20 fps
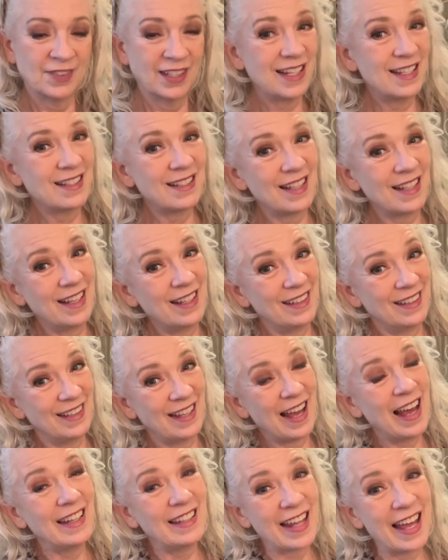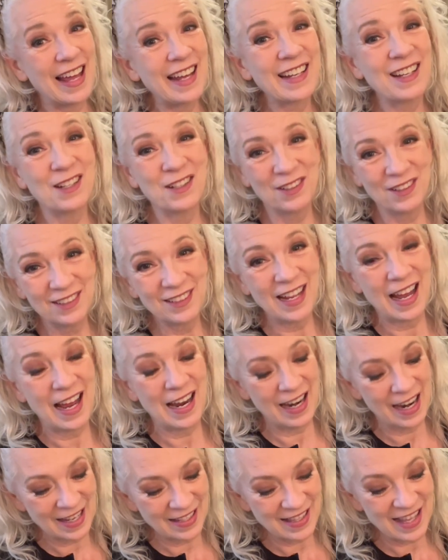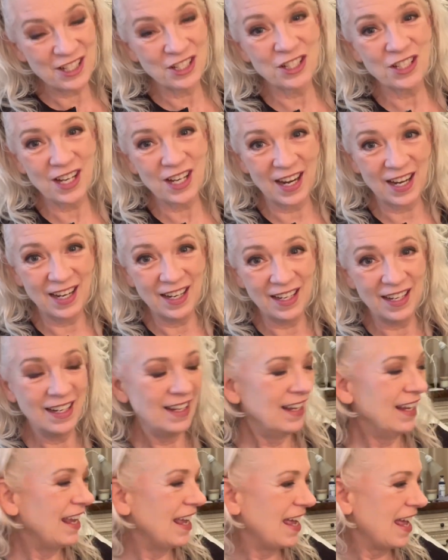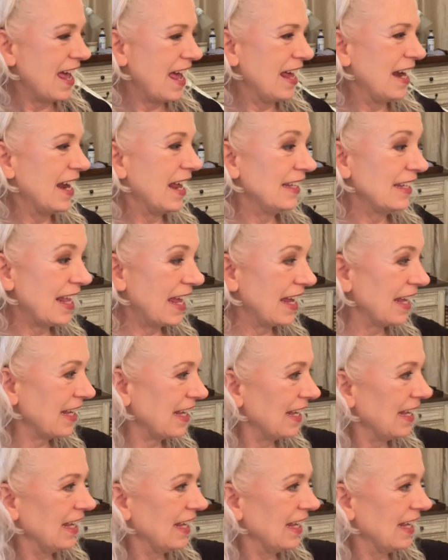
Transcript: Cause it, I like, I like that shade, and I like